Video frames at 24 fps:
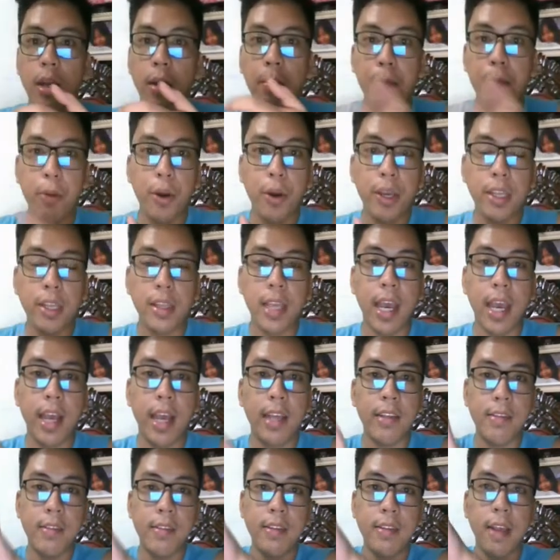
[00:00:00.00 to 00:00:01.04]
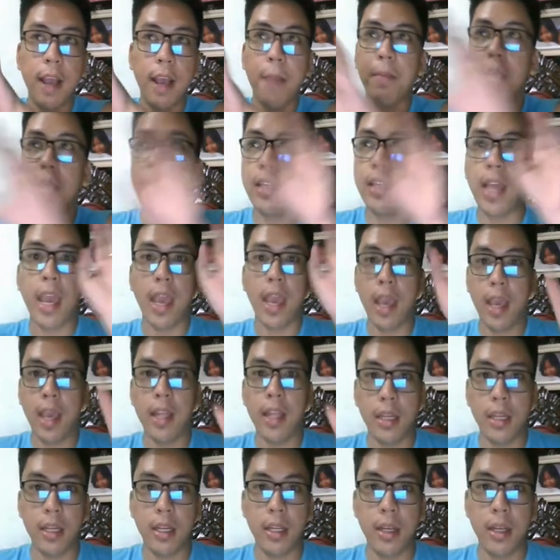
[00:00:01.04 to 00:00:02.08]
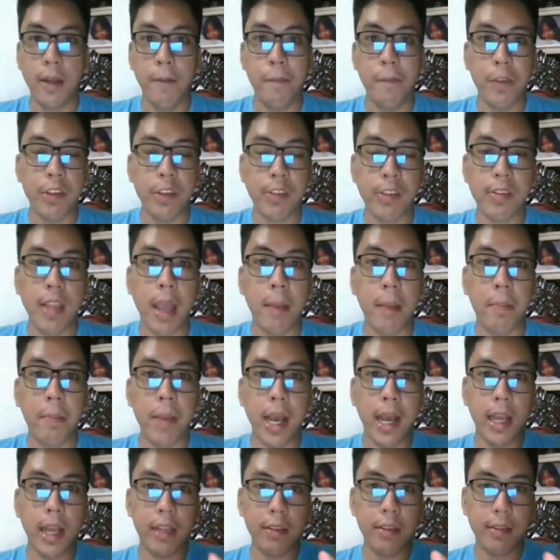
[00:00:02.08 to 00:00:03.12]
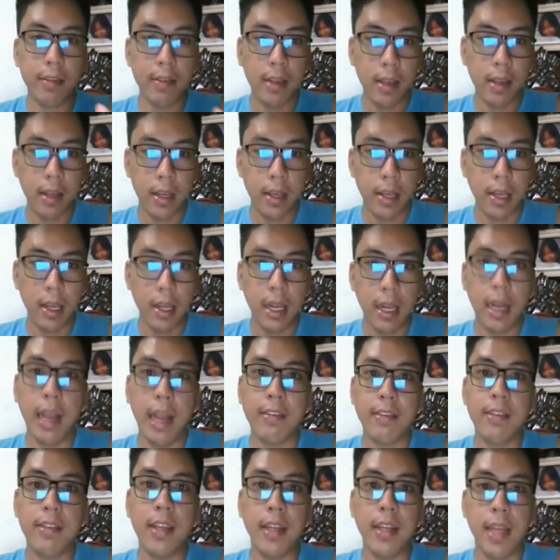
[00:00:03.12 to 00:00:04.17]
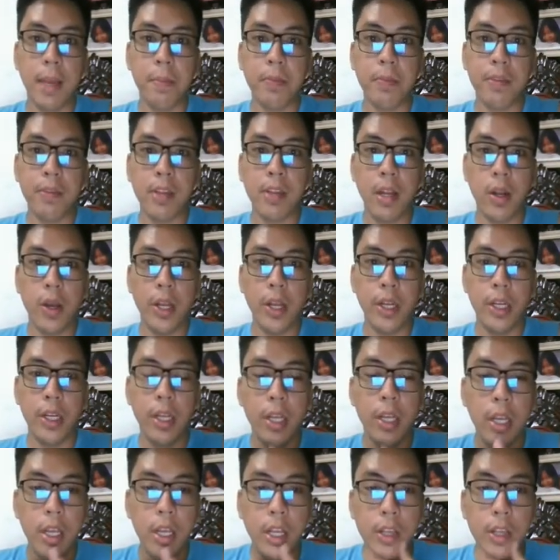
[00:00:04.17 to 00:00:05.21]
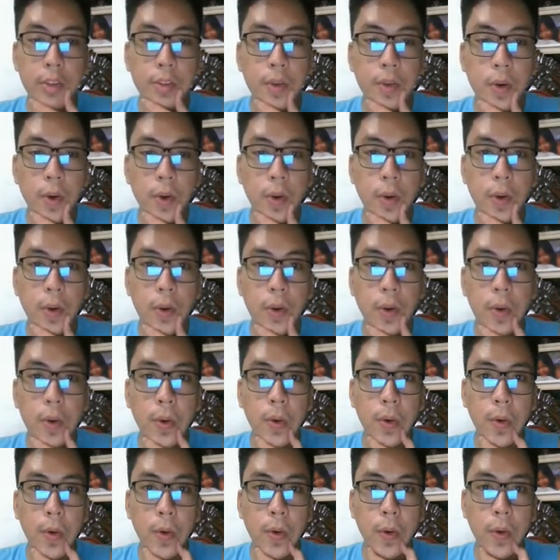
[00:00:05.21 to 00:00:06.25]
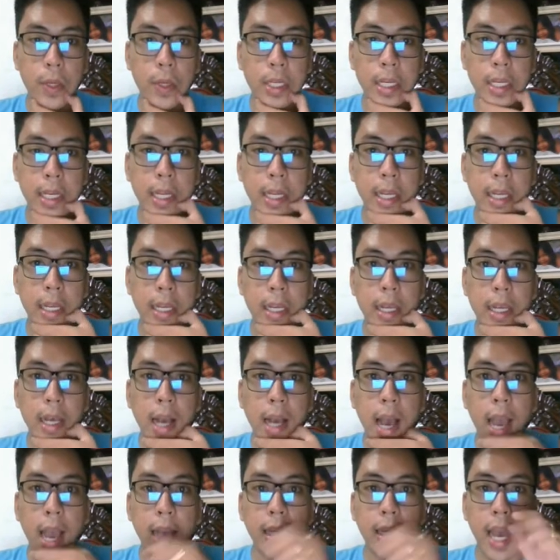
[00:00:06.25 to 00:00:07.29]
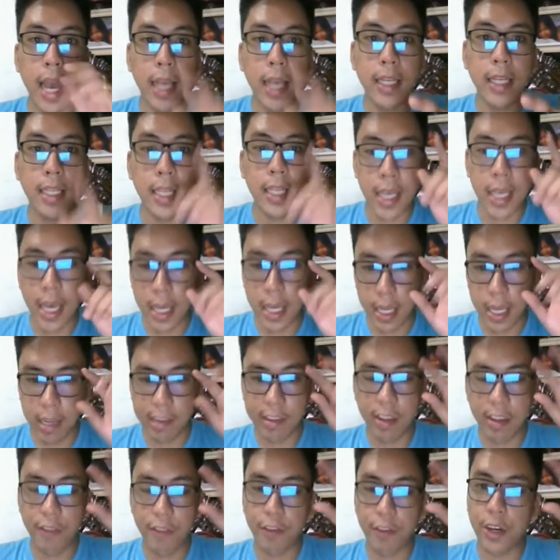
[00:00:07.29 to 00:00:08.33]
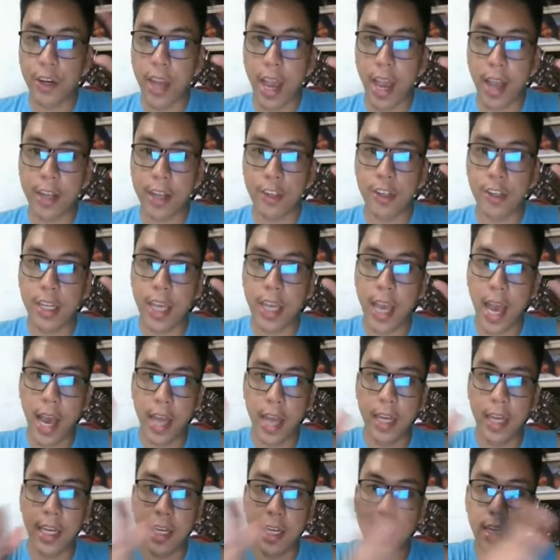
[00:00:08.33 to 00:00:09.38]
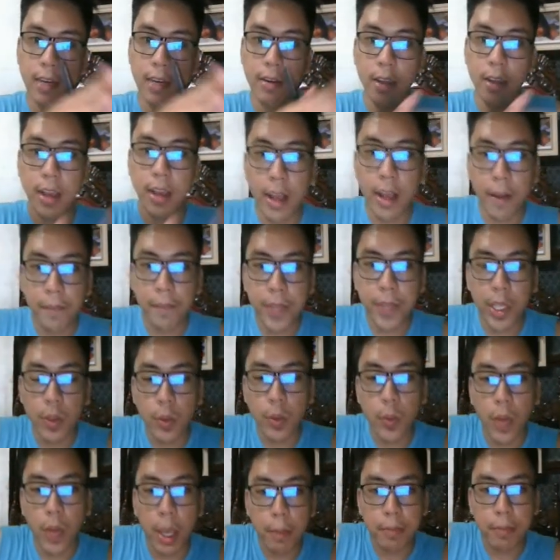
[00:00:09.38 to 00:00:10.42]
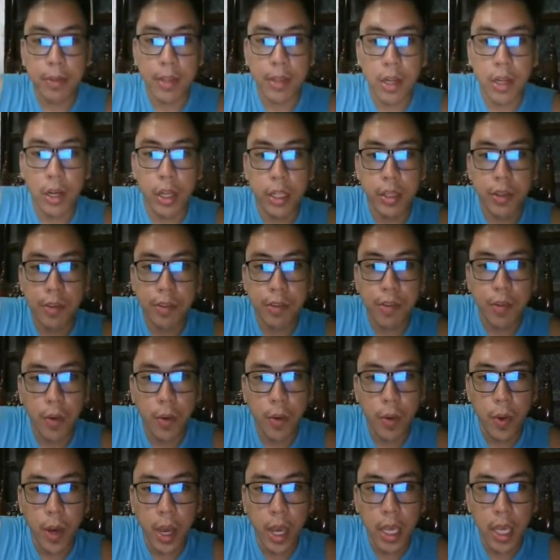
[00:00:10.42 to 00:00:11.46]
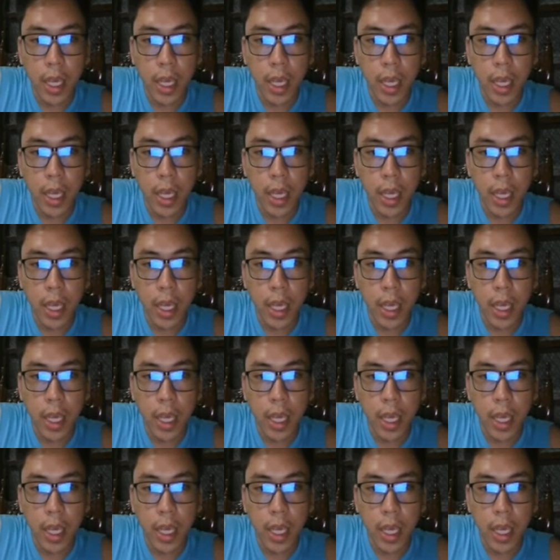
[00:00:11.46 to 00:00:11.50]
point the end step as less than epsilon. So the idea is if you're actually adding the two epsilons, so